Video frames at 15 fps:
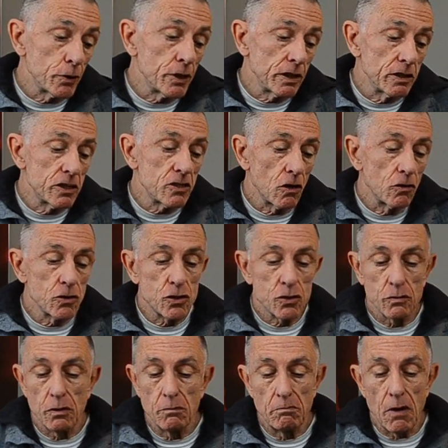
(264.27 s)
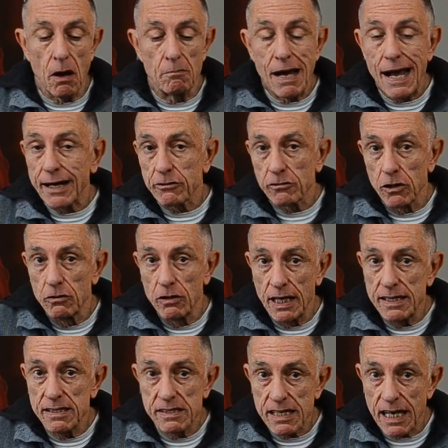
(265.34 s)
putting this onto a macro
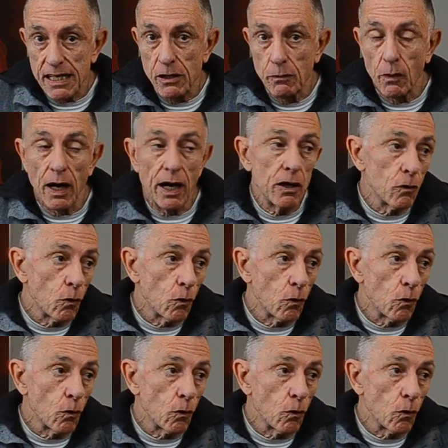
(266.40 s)
lens anyway,